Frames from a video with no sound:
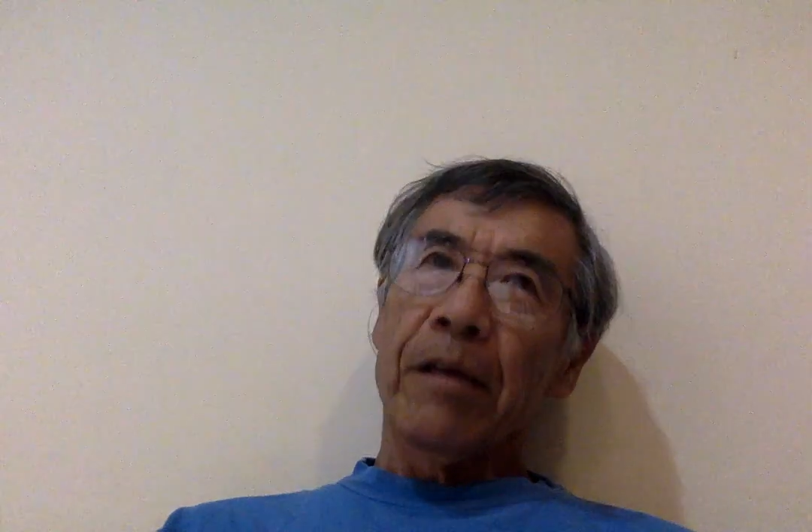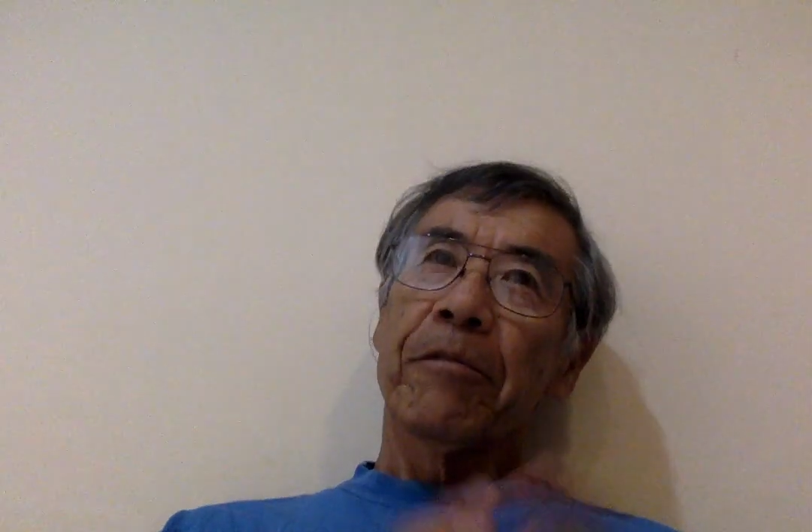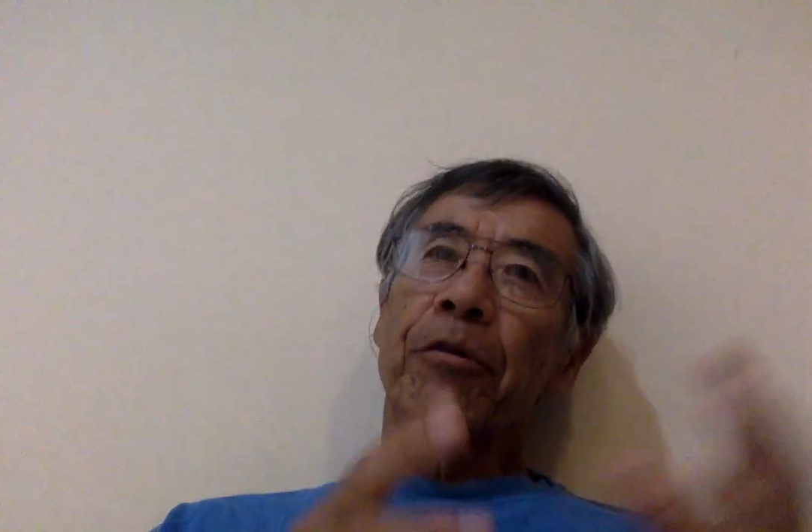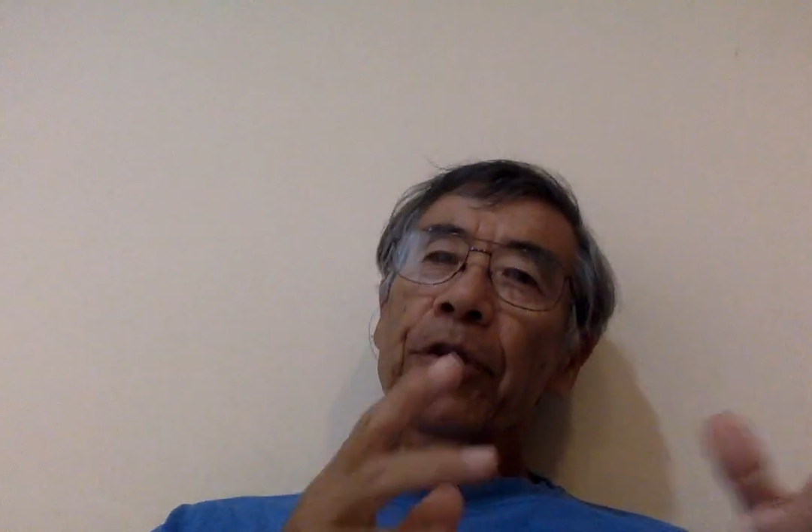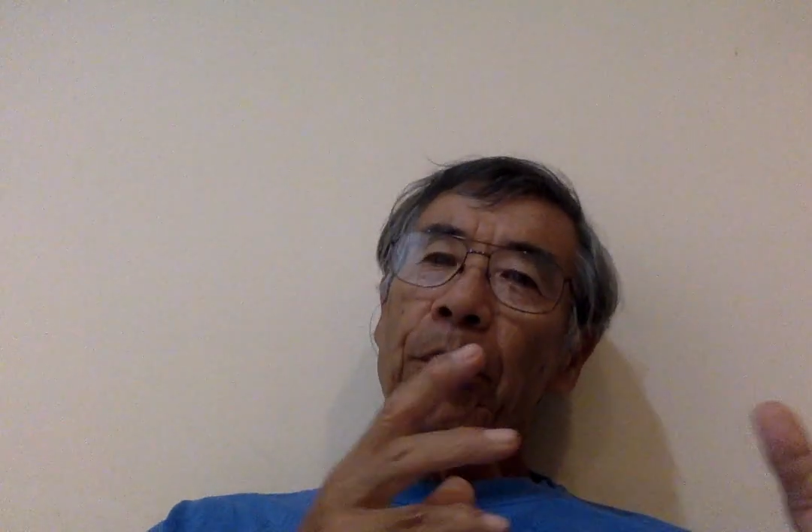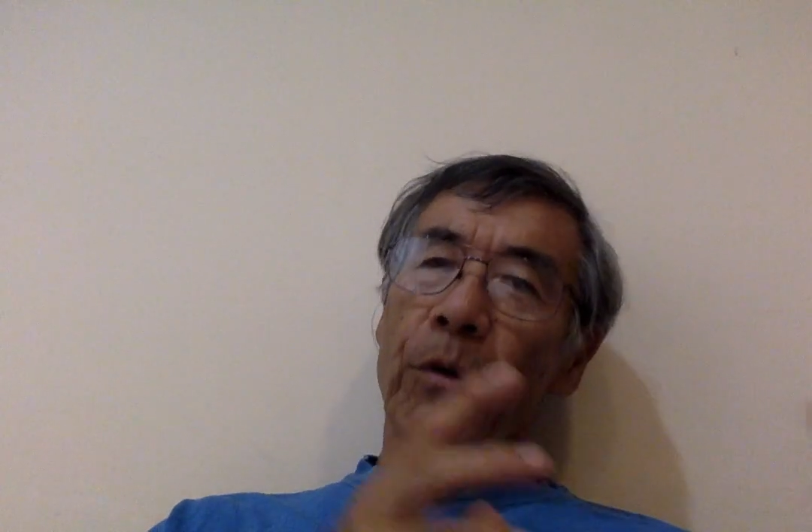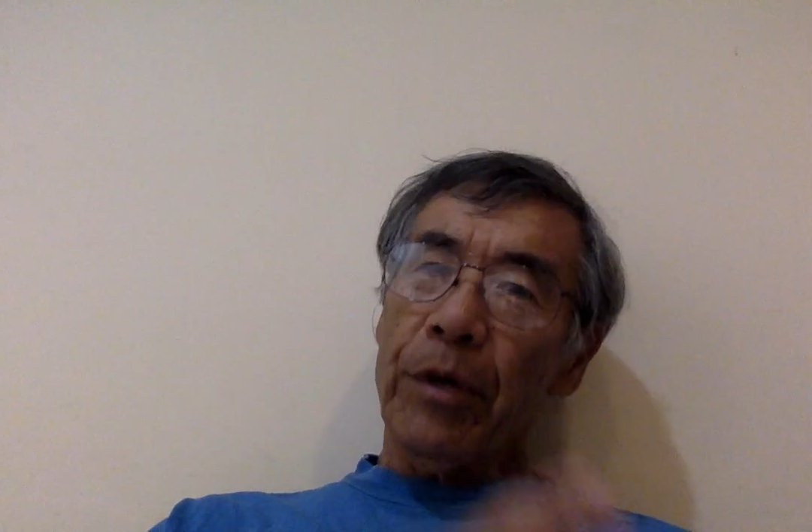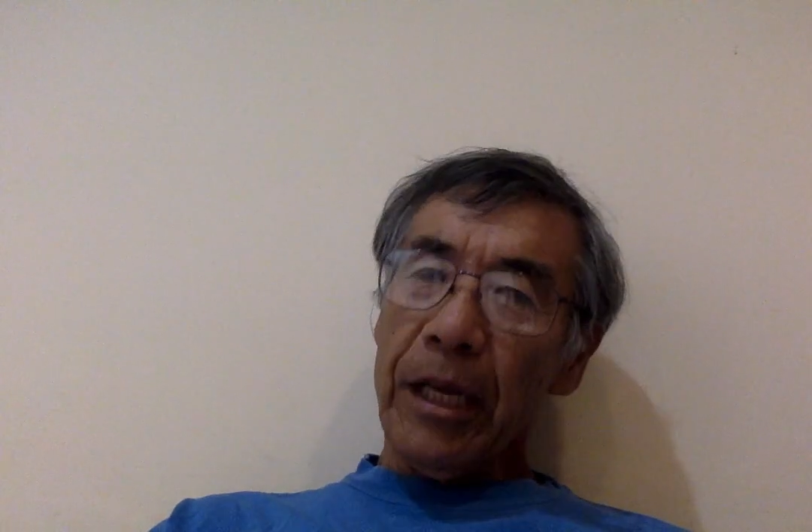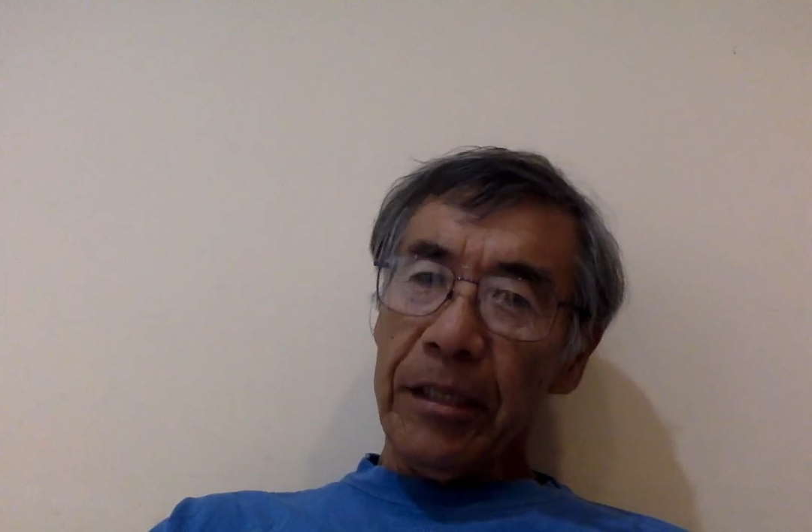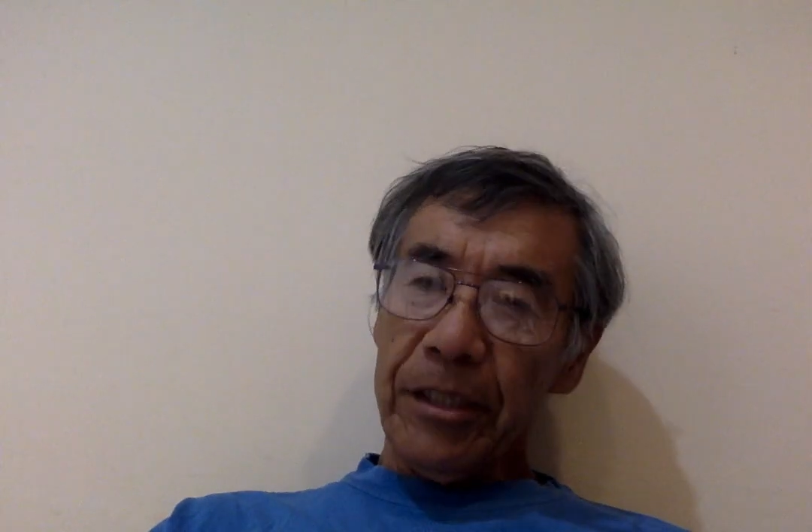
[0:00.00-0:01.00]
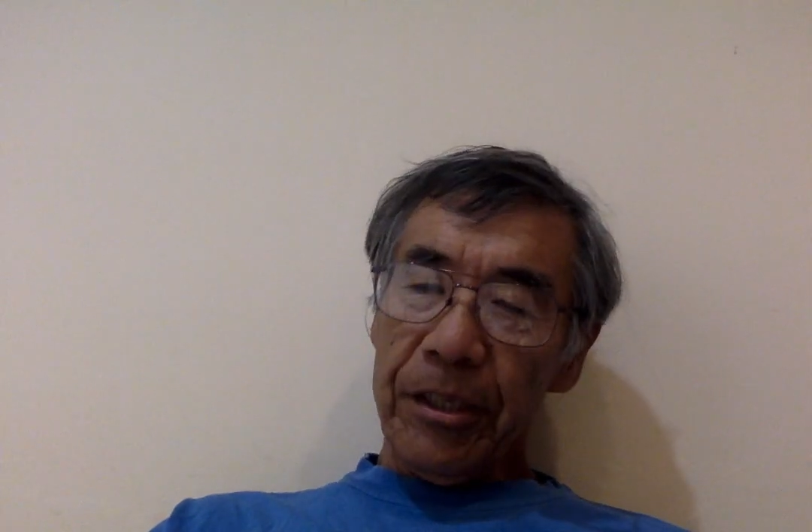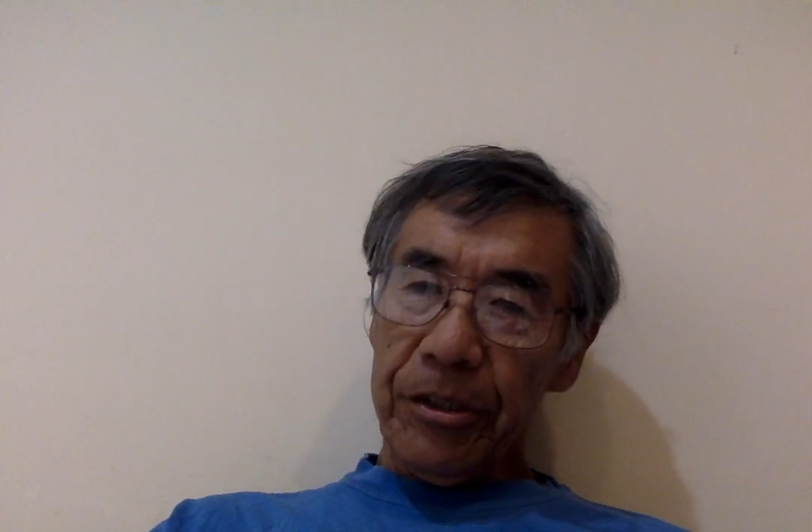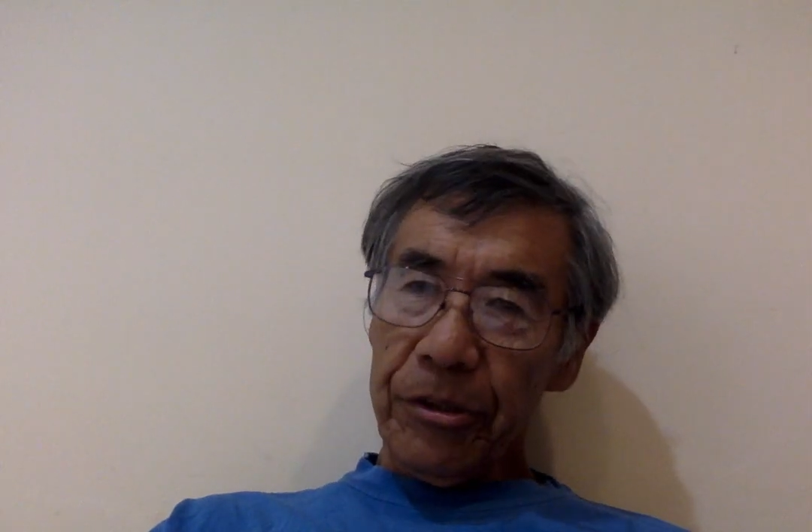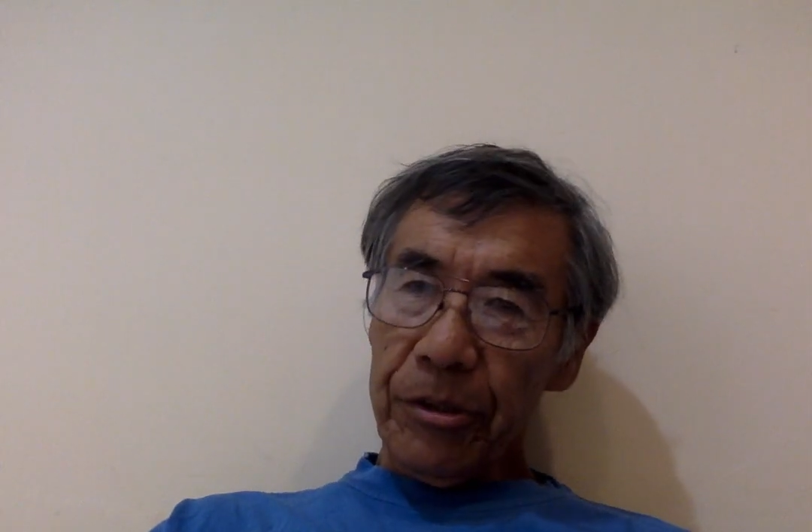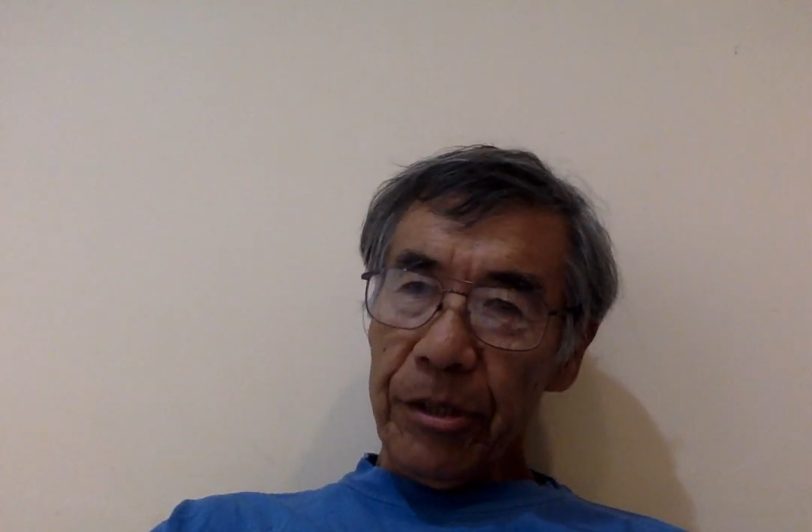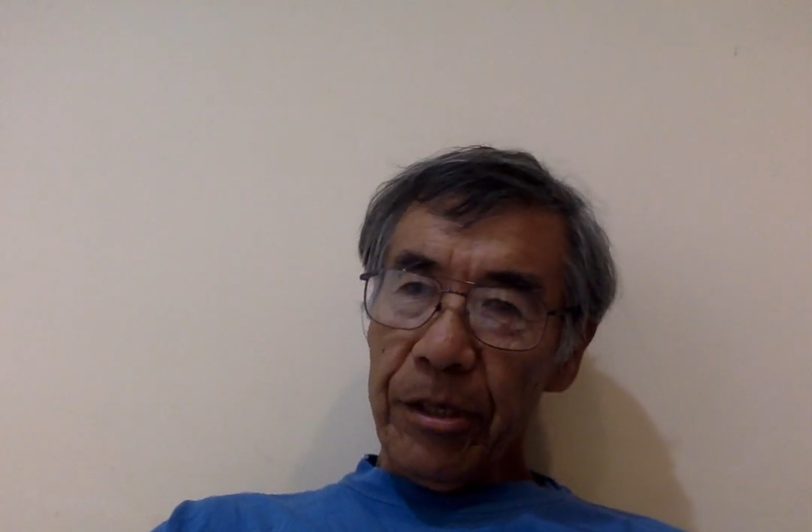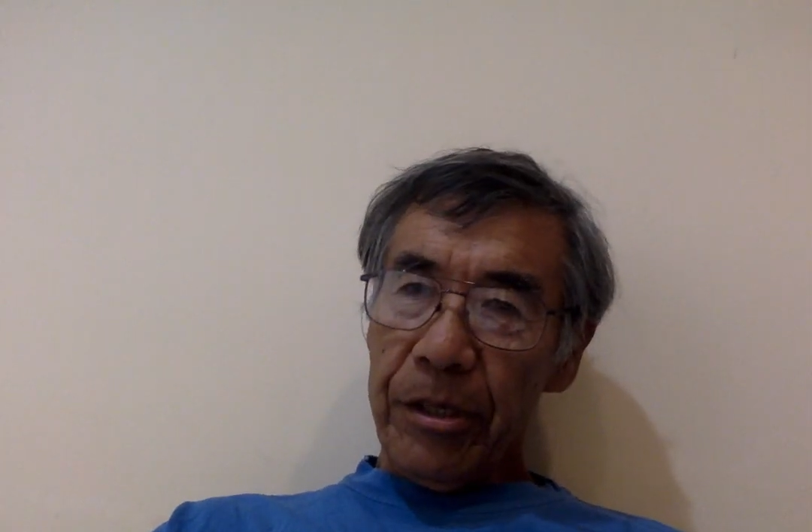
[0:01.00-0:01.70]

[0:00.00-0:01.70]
for the organization,